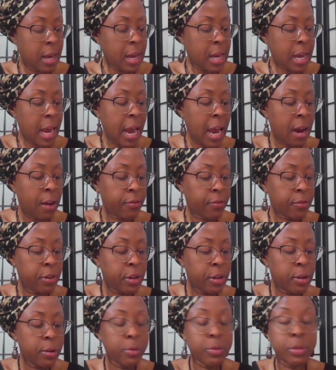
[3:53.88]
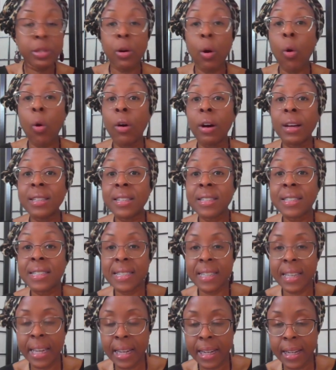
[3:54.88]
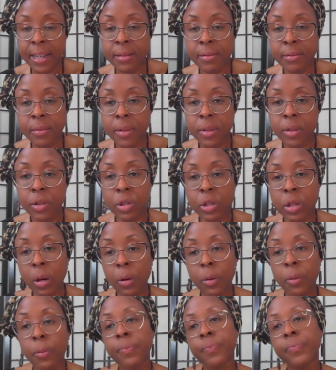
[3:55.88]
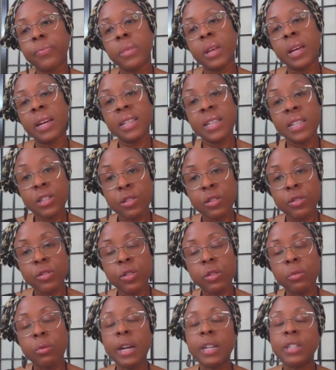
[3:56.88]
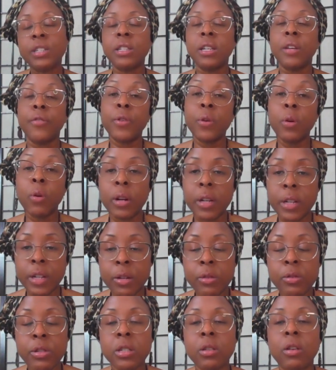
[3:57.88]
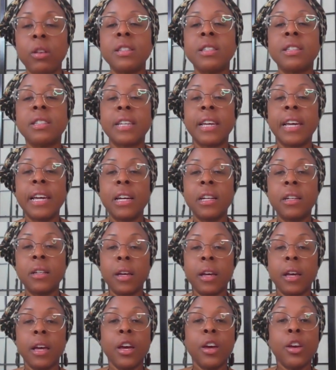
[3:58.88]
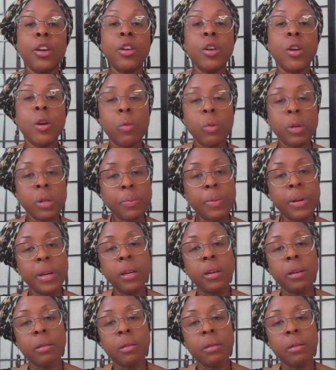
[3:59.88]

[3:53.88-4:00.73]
on the skin. So in this situation, if you're going to use it on the skin, you would be,